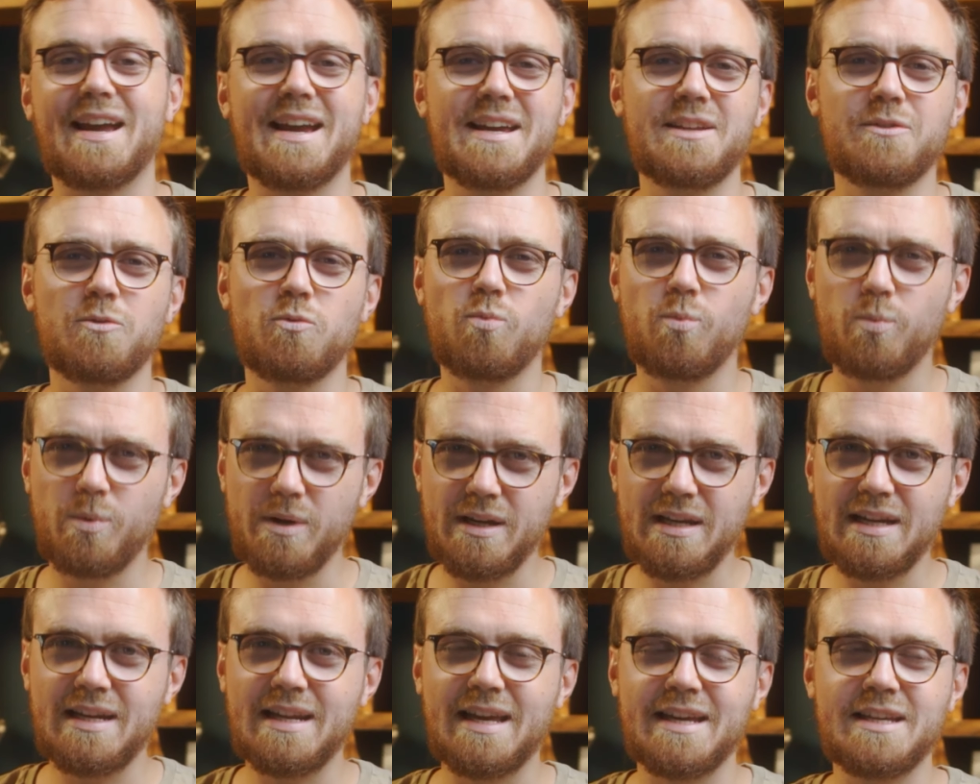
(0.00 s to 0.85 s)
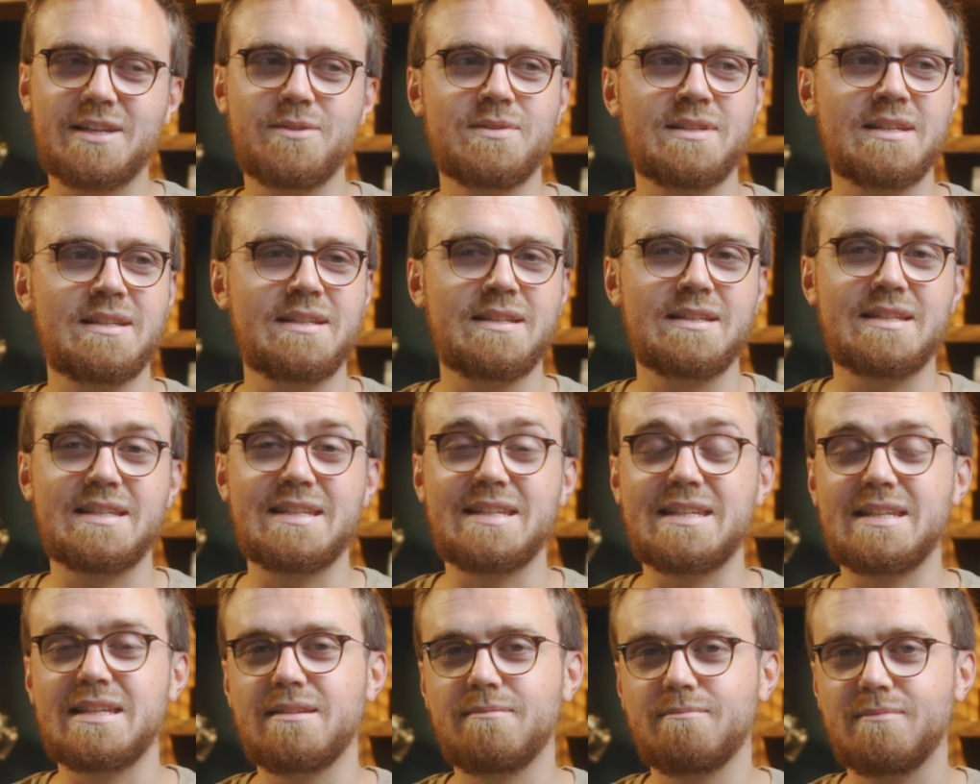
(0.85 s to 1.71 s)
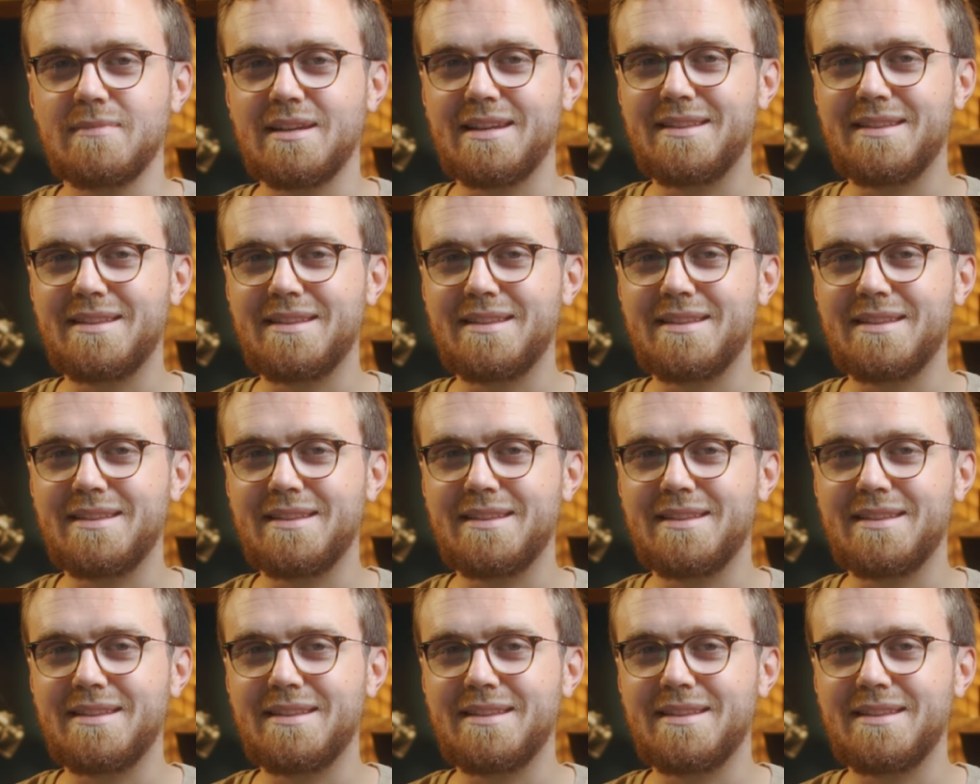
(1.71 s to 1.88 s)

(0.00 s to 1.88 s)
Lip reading: I don't really like using the